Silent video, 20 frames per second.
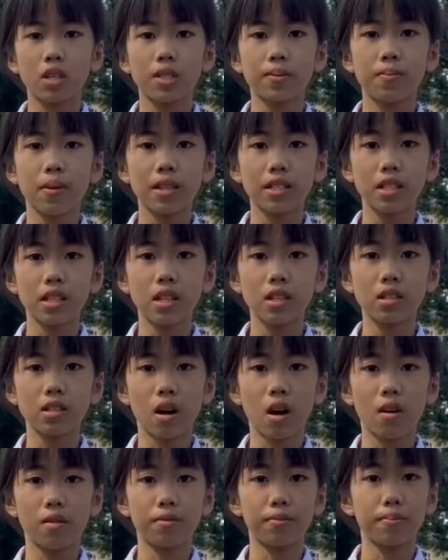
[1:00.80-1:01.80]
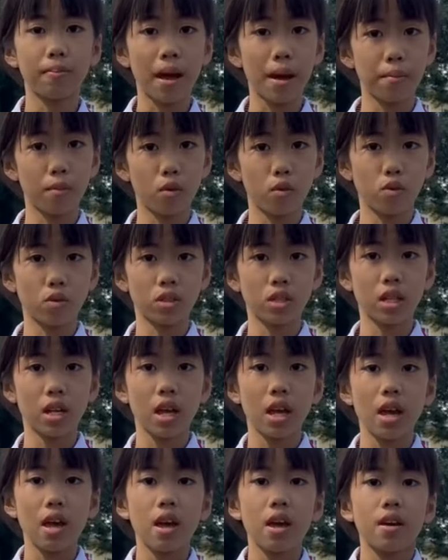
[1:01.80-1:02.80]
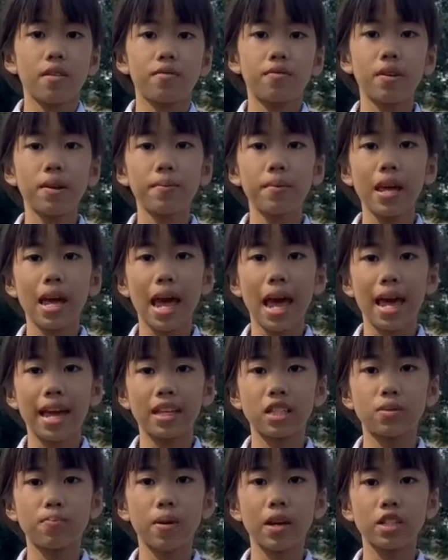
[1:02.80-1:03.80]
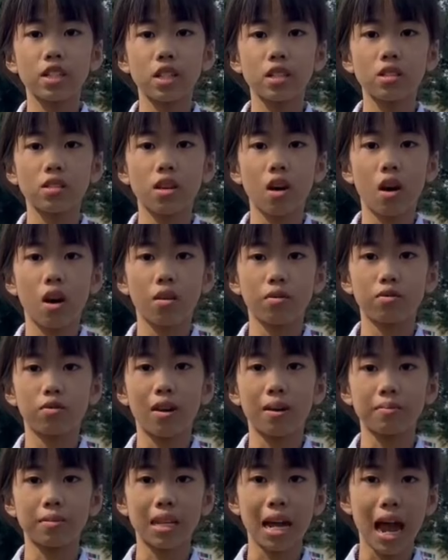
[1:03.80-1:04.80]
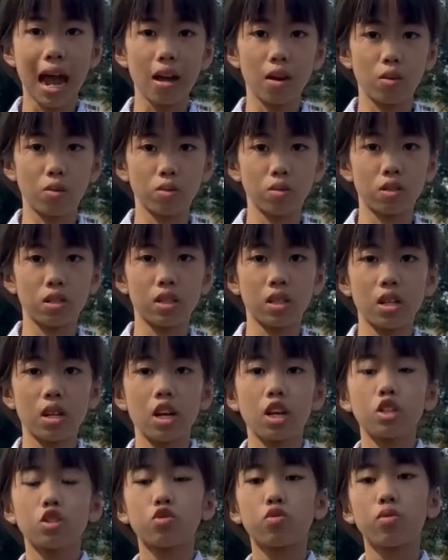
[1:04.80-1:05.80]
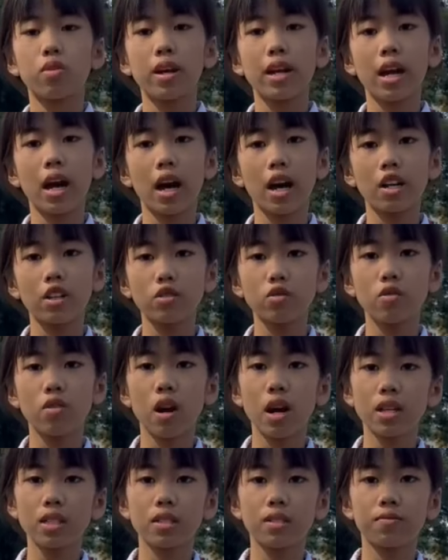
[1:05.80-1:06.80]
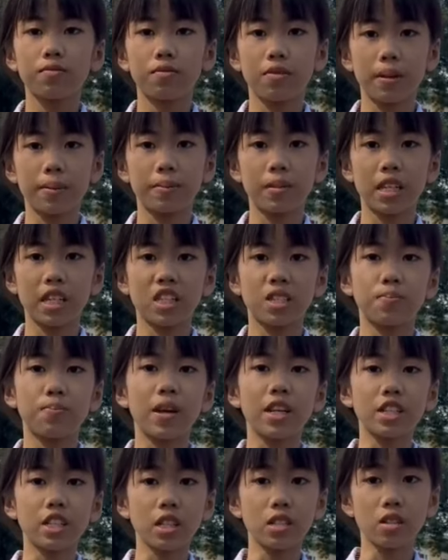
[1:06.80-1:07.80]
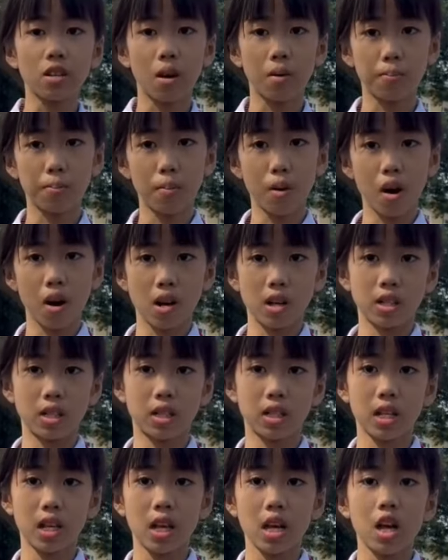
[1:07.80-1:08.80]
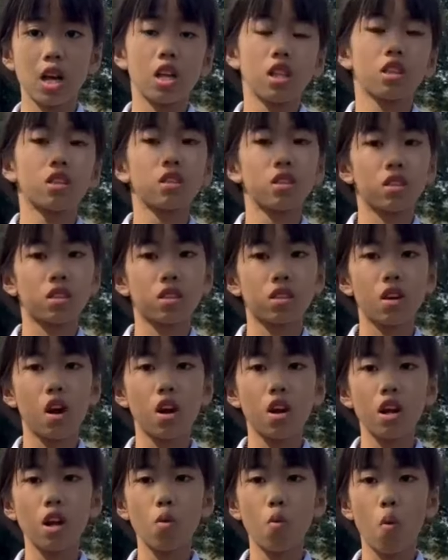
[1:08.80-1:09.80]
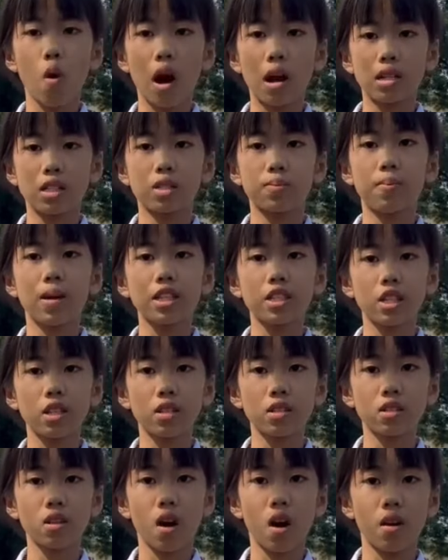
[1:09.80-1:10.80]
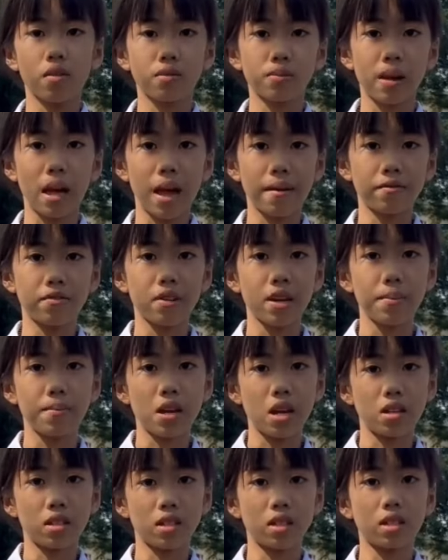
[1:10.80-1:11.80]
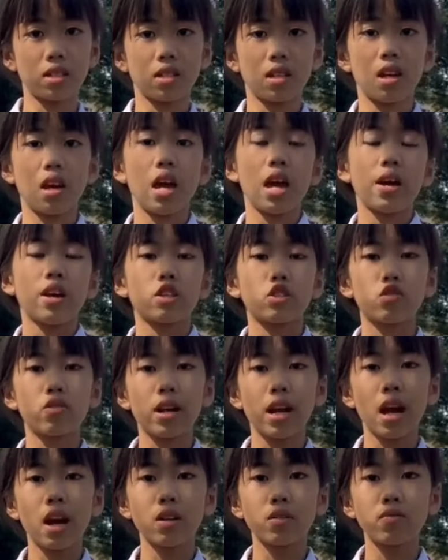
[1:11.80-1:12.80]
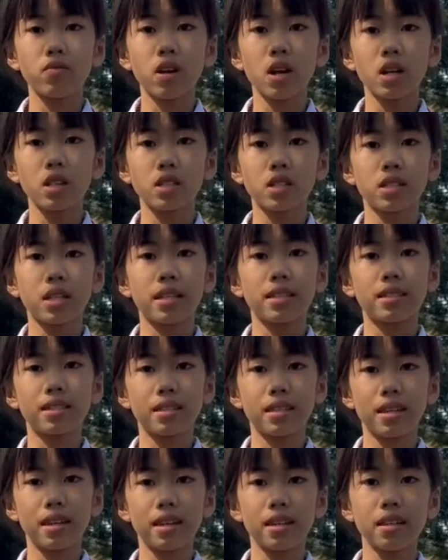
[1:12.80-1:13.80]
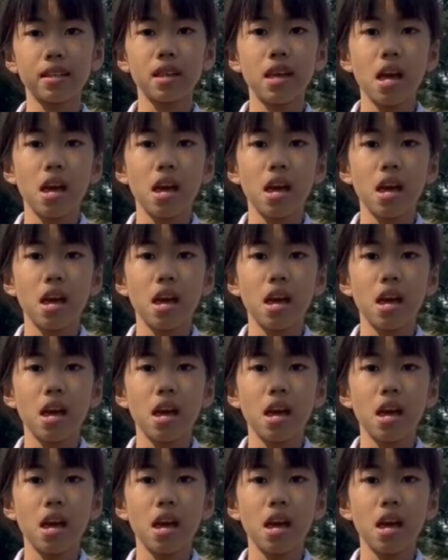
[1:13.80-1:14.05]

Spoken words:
species of mammals, 58 species of reptiles, 350 species of birds, 31 species of amphibians, 316